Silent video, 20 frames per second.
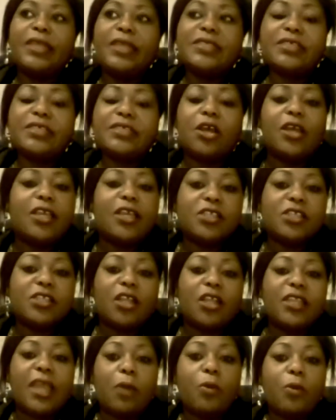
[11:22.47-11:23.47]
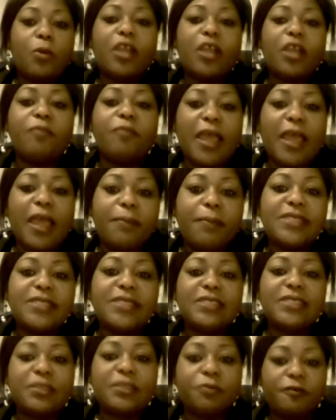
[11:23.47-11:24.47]
It's called Network of Black
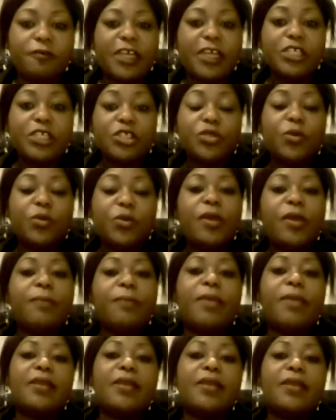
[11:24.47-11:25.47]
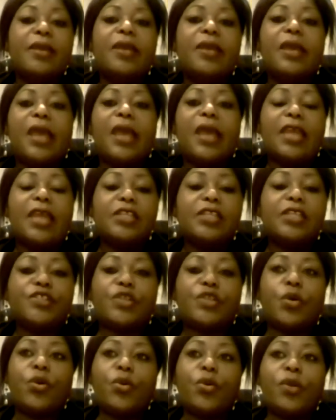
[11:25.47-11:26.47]
Business and Professional Women, and
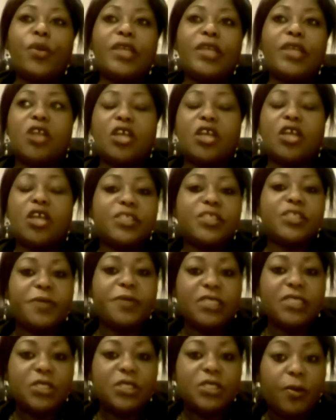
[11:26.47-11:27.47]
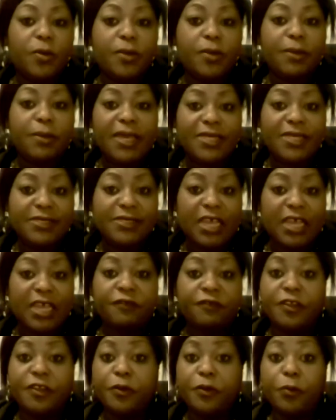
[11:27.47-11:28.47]
so it's not just business women.
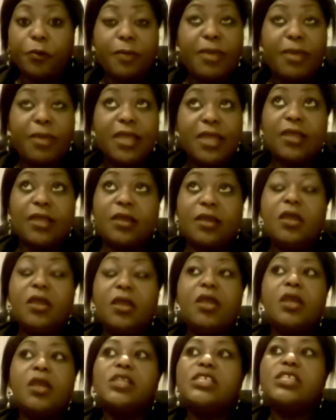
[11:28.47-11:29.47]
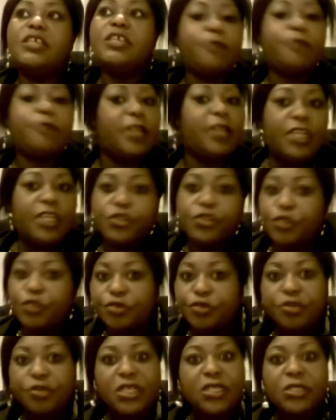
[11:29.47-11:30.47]
Myself, there are women in different
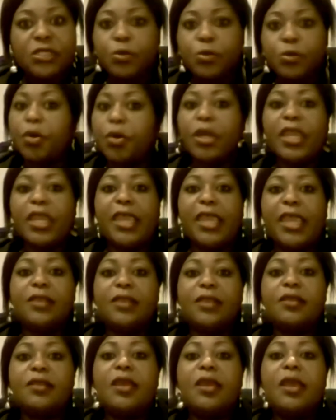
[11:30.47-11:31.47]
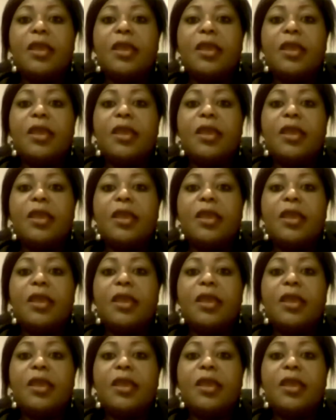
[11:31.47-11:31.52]
industries working.